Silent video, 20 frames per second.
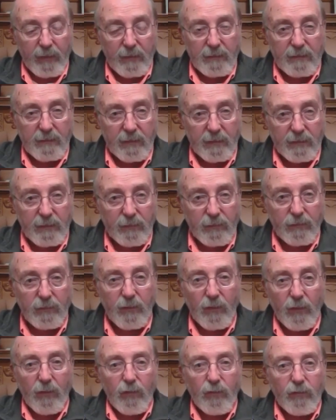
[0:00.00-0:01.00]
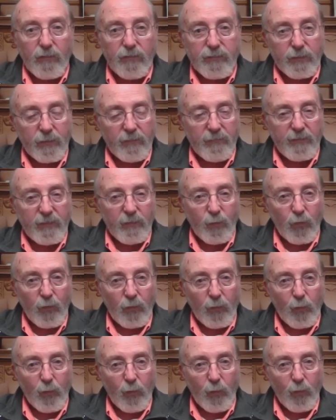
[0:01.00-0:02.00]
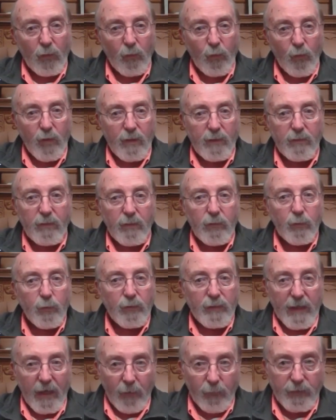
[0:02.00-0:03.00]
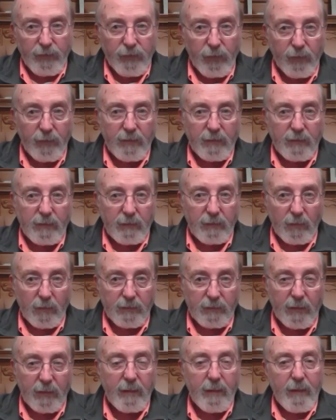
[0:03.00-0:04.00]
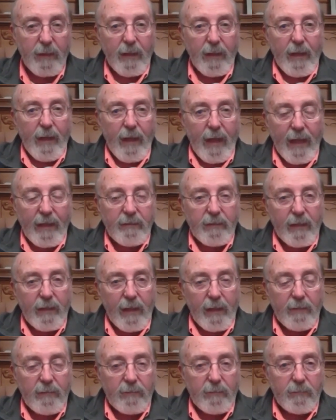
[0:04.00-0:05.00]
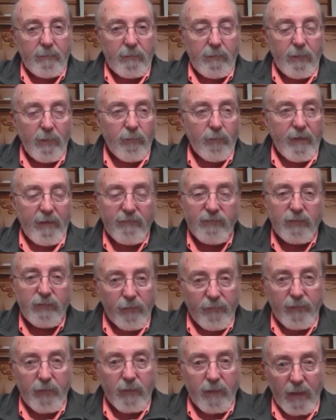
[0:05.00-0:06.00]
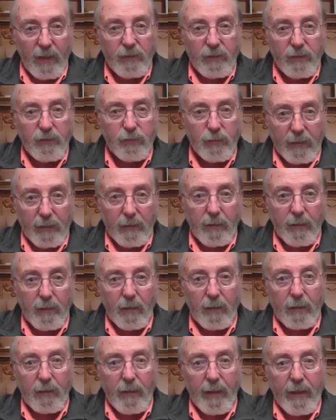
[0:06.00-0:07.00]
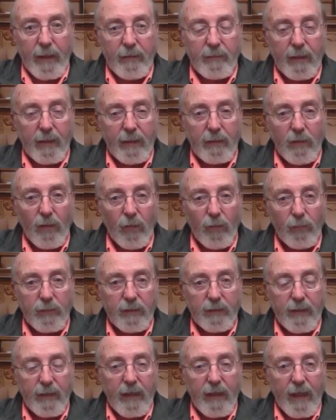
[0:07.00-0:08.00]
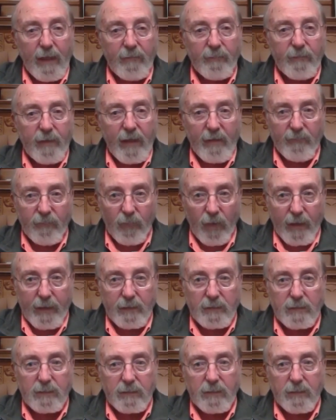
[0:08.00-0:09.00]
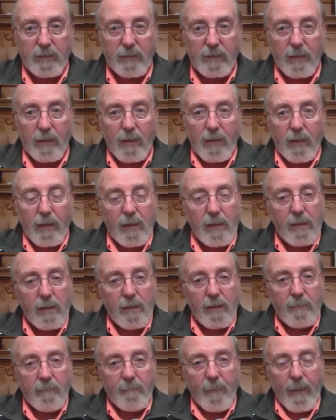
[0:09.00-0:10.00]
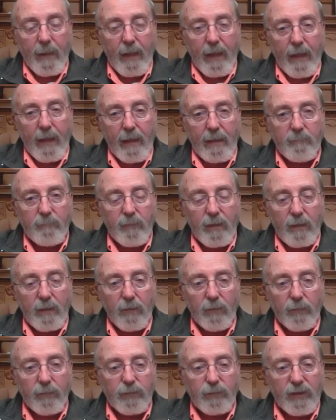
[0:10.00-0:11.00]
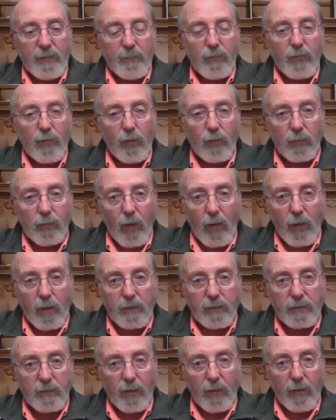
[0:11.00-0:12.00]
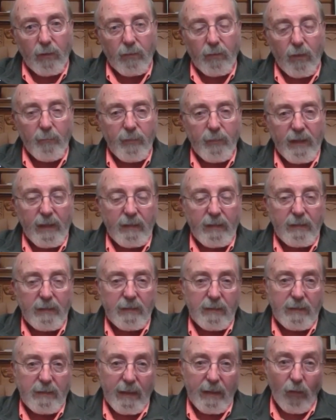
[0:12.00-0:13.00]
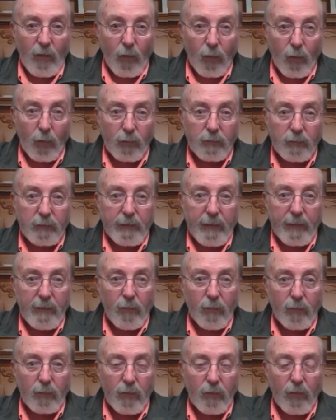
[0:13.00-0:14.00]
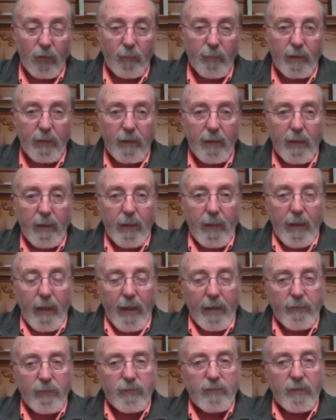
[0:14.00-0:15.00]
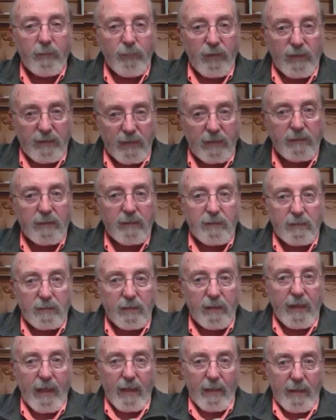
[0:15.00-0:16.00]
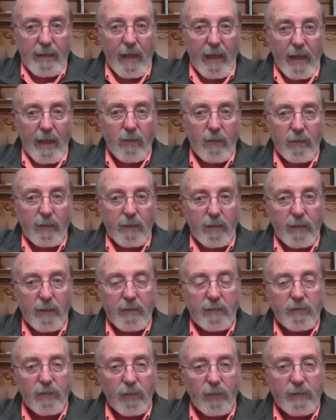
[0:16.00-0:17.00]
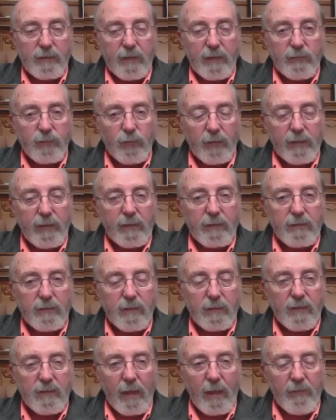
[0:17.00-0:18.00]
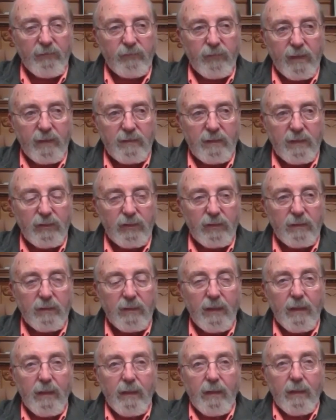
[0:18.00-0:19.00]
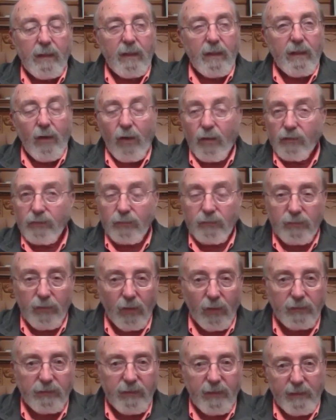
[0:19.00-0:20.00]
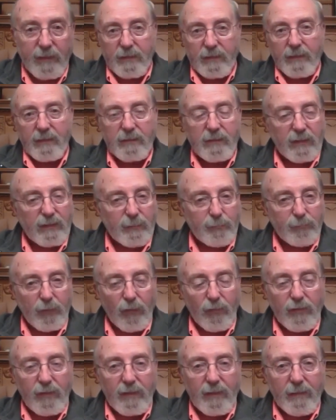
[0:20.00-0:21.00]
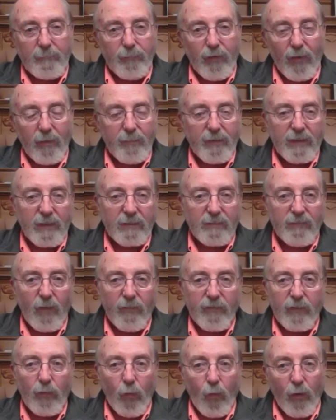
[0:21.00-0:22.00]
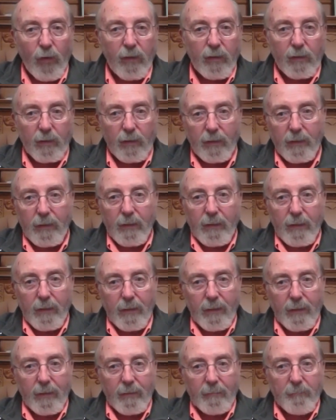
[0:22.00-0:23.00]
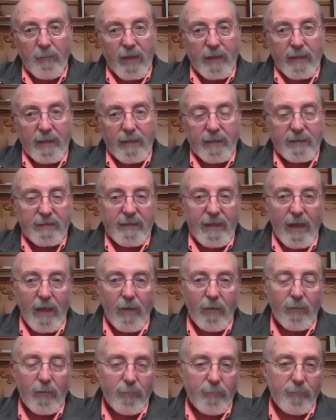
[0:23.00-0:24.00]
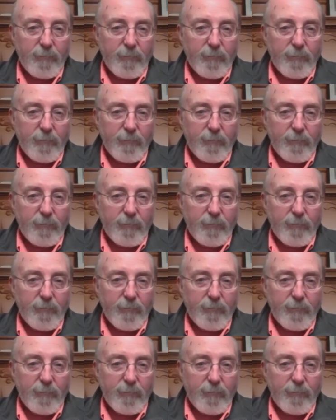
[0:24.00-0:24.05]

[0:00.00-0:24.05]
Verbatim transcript: citizens who served in World War I, who are now returning to Tulsa. And you know, they've served their country and they know that they have rights. And, you know, Jim Crow laws are beginning to take hold in Oklahoma. And there's some resistance to that now. And so it's really a time of transition. Also, Tulsa is exploding in part because of all the oil money that's now